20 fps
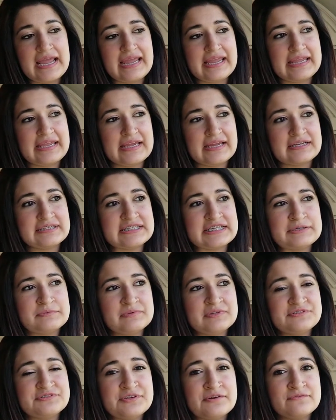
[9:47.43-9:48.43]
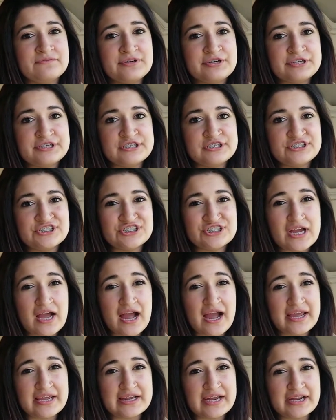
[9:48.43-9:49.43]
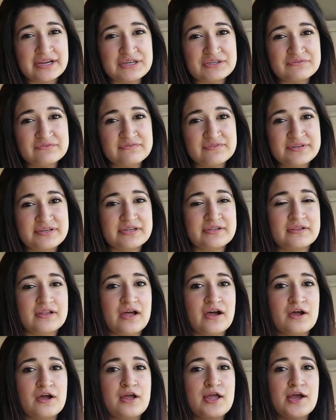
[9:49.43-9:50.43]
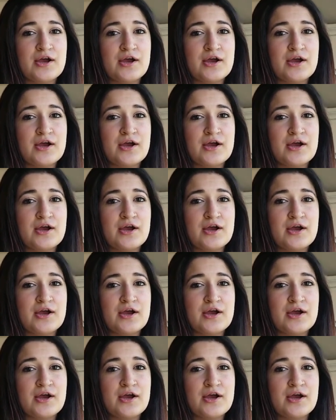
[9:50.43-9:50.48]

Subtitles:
and it was a very shy kind of vanilla,